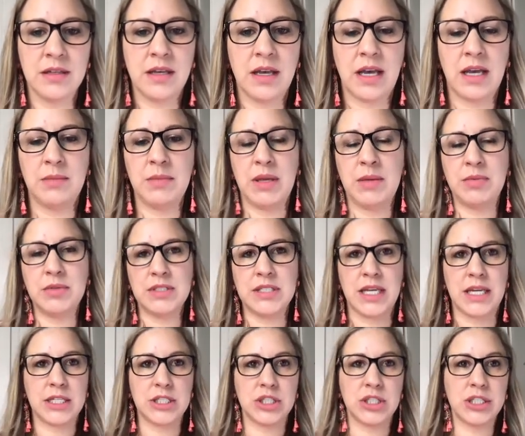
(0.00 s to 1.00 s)
I'm able to
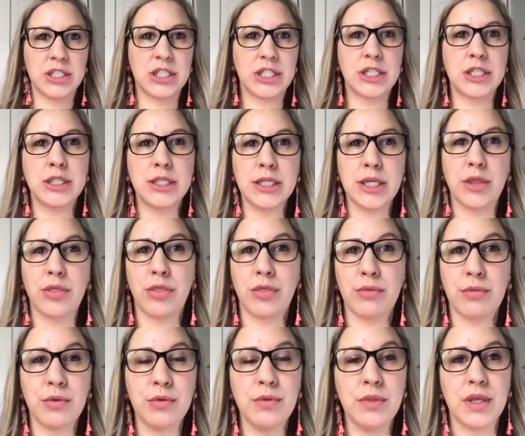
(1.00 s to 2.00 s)
actually click
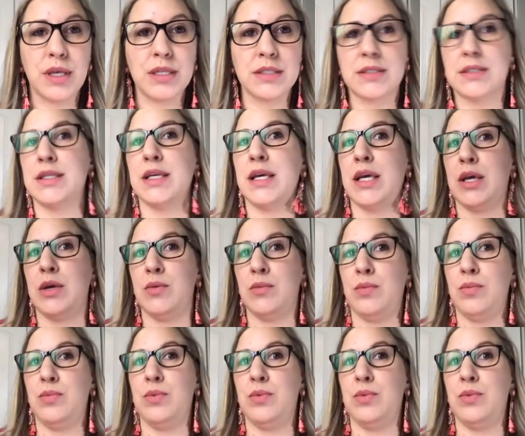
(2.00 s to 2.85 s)
through this like I